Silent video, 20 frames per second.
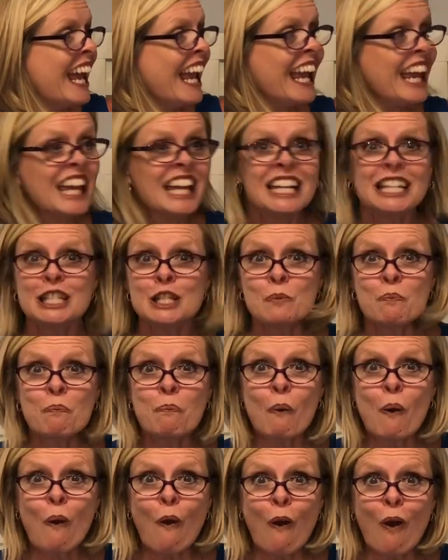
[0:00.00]
It's
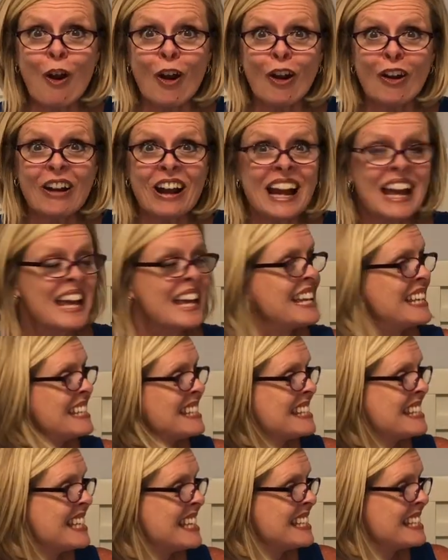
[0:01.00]

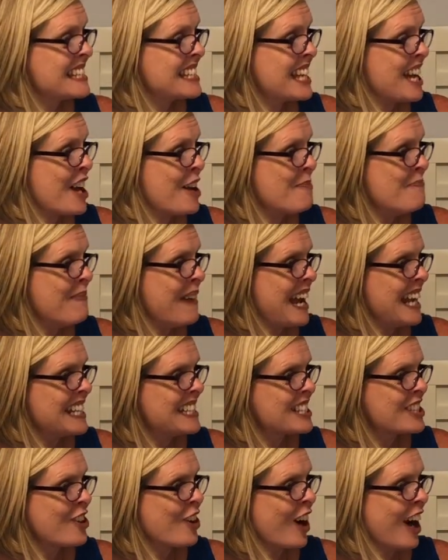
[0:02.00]
Boris, his cub
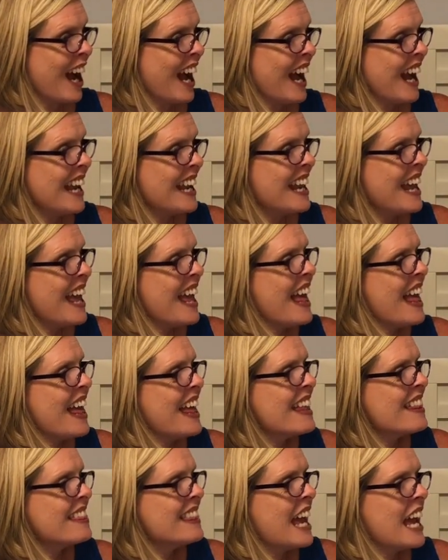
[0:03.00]
mates cried.
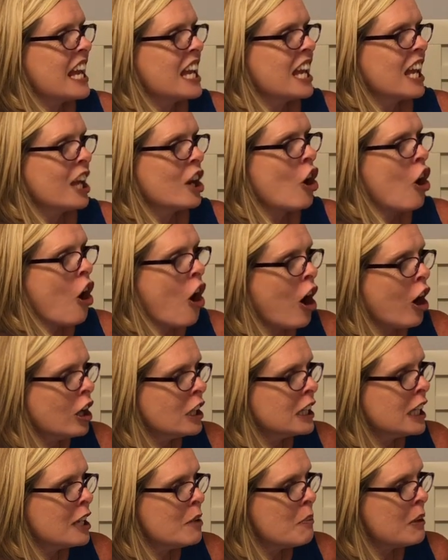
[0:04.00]
They could
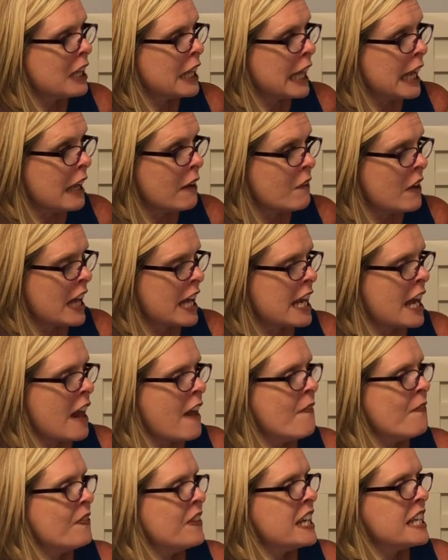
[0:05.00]
hardly believe it.
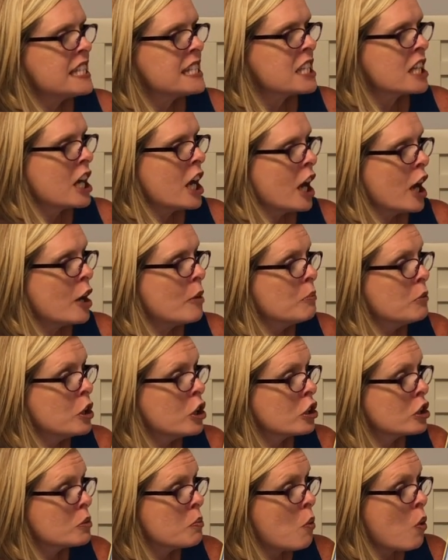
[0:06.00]
This cub
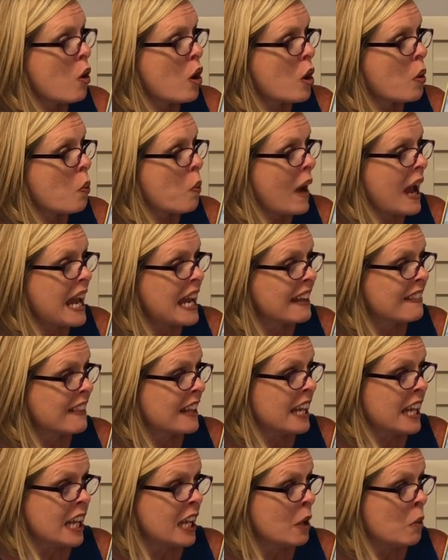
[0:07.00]
looked more awake
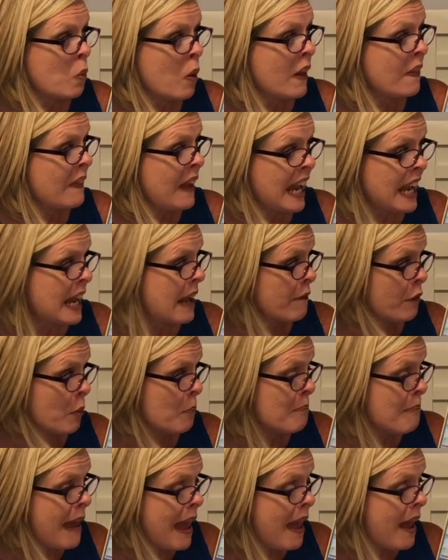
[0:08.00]
than anyone they'd ever
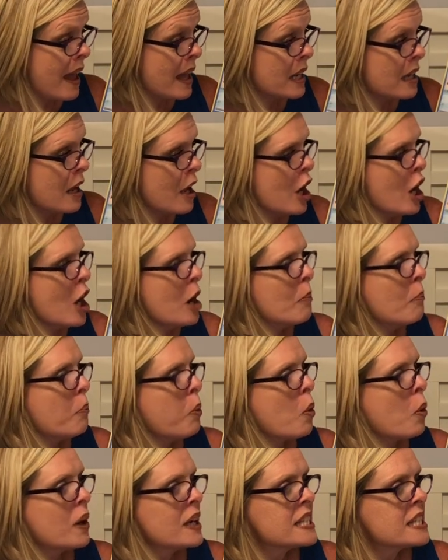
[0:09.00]
met.
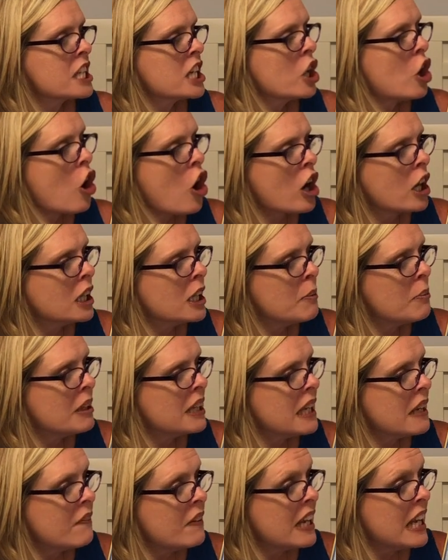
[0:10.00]
Boris could hardly
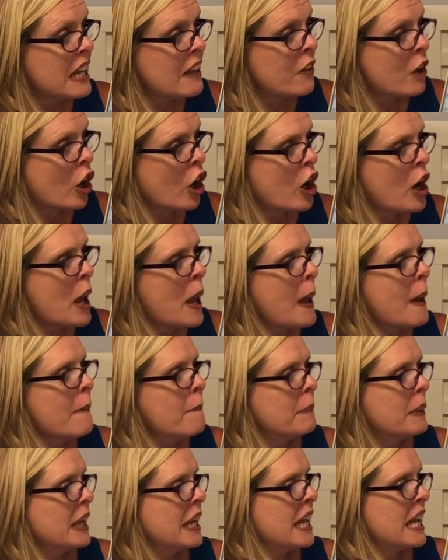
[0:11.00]
believe it either,
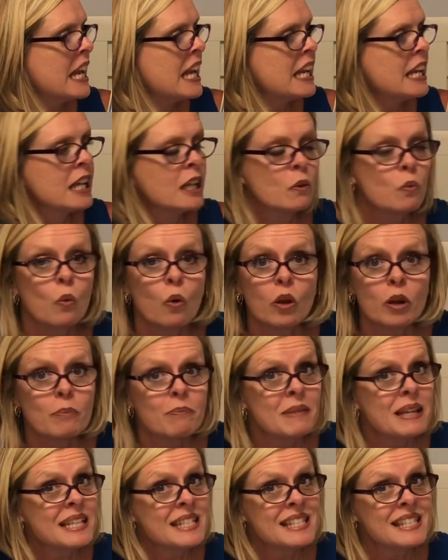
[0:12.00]
but he didn't want
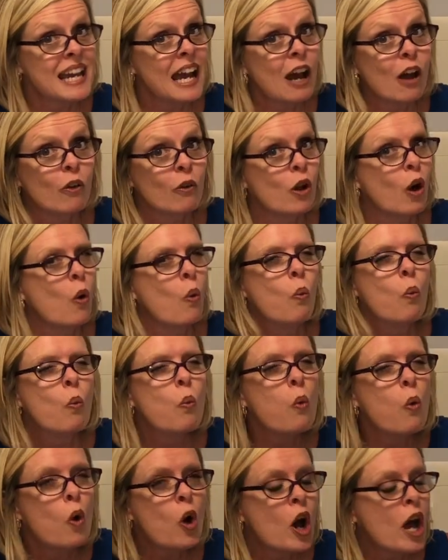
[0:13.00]
to miss out on
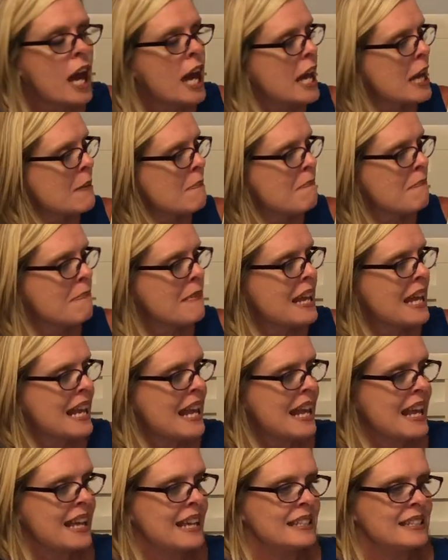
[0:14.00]
1
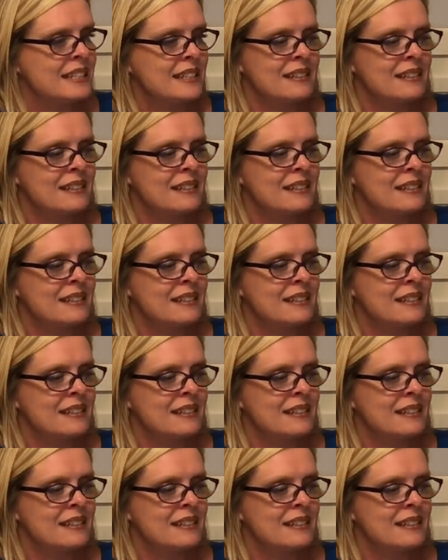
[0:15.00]
minute.